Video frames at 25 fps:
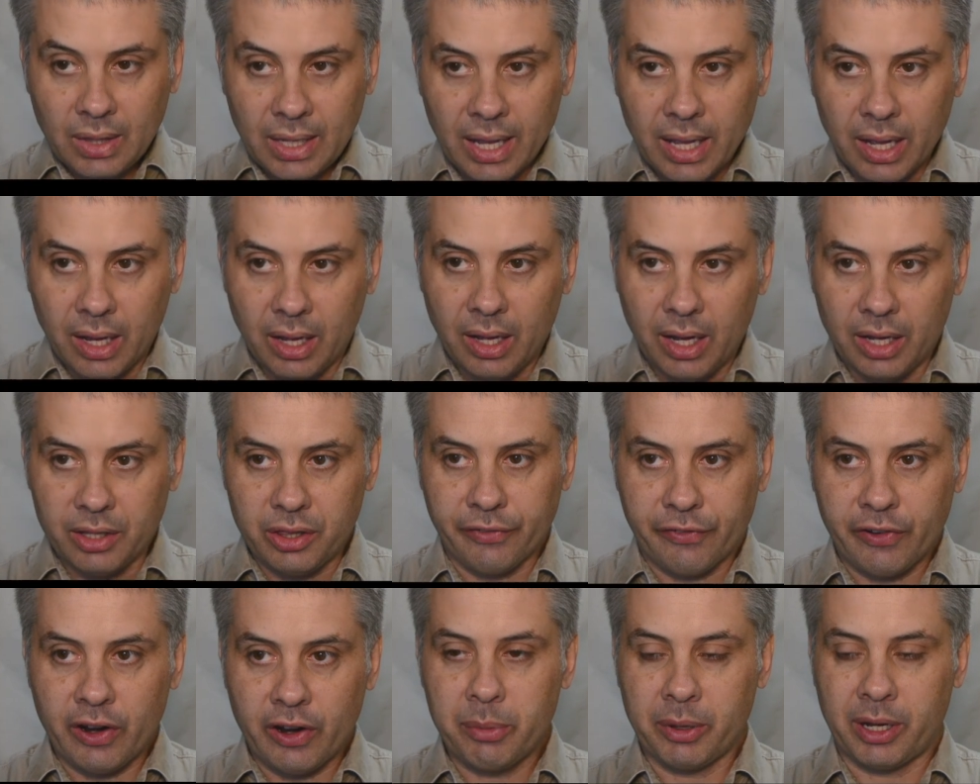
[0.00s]
at the
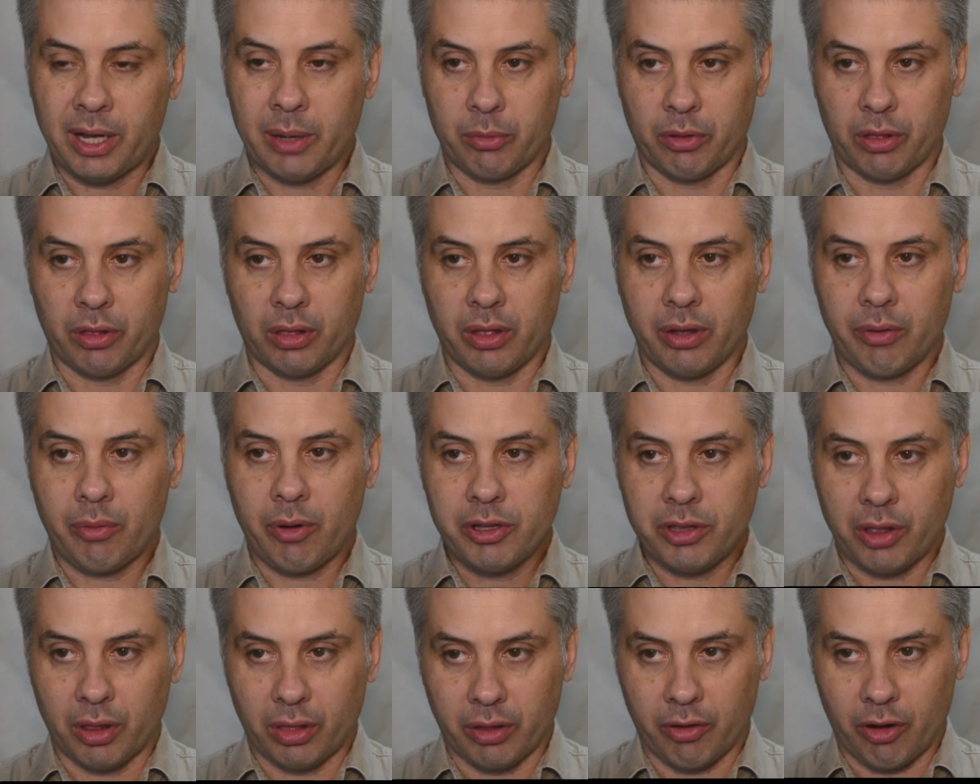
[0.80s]
front becomes a
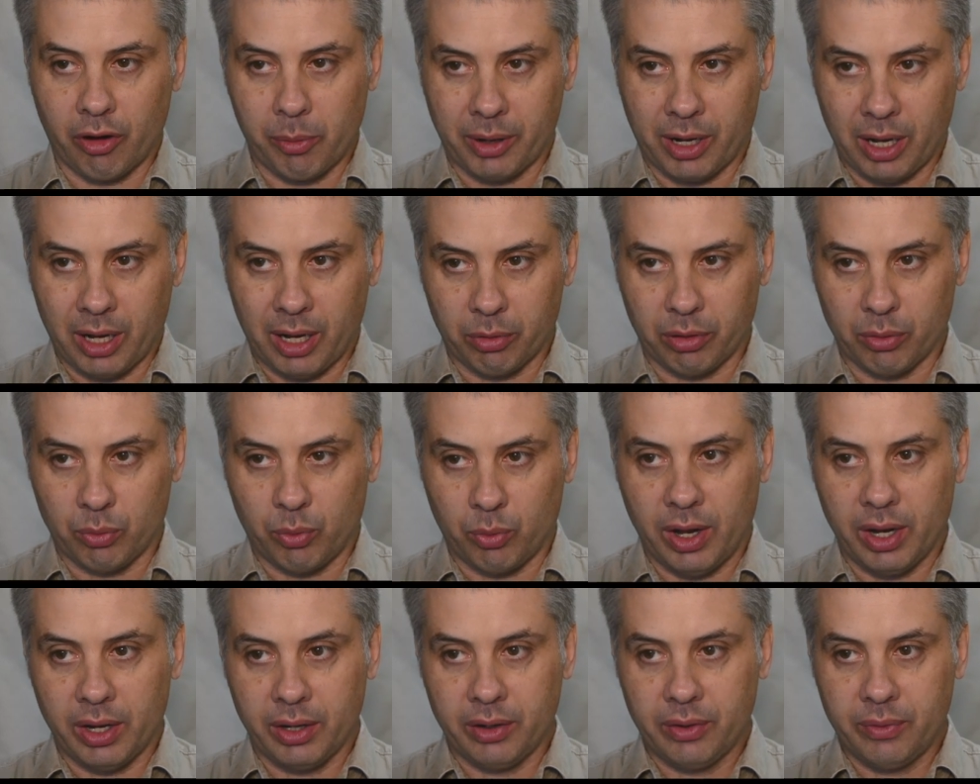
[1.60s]
0, the 0 becomes a
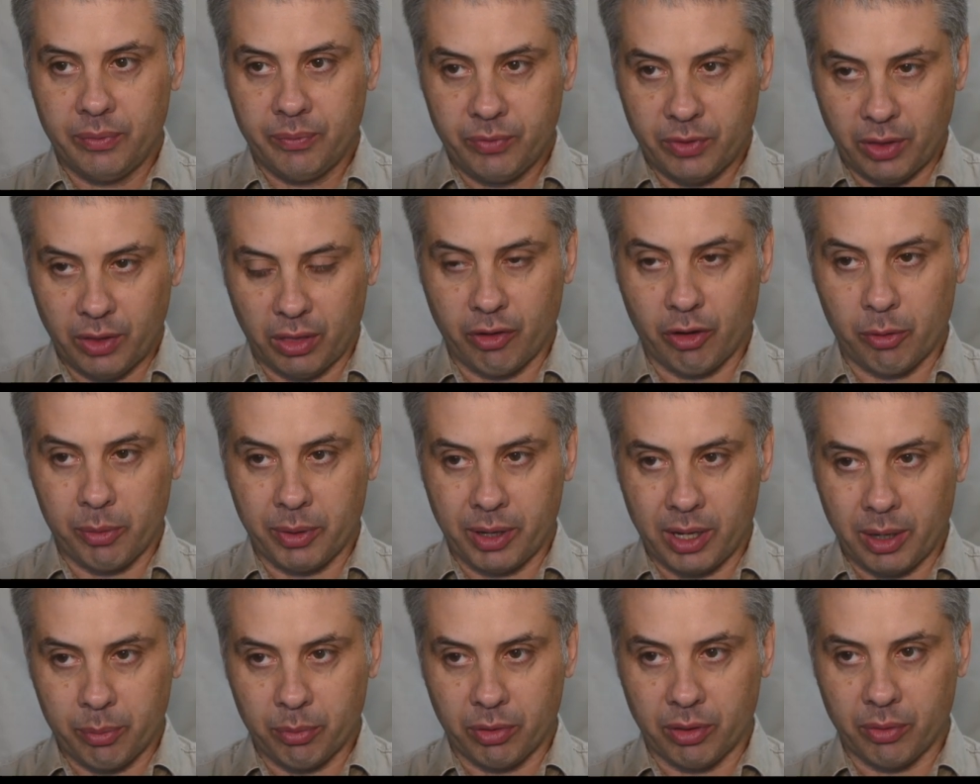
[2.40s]
1, the 0
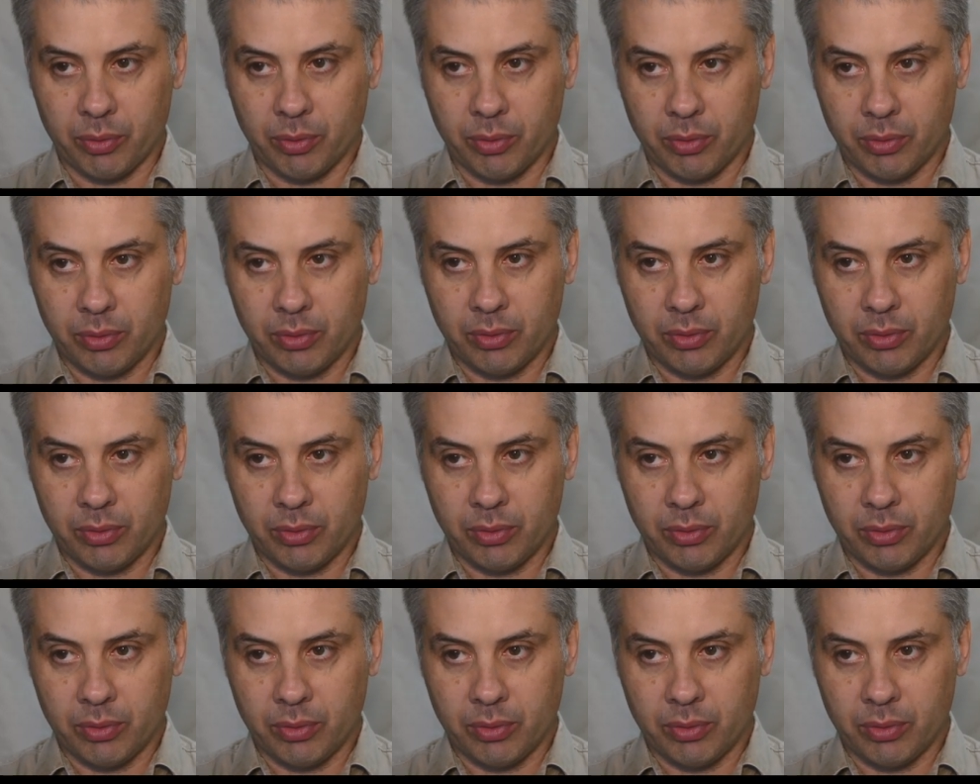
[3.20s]
becomes a...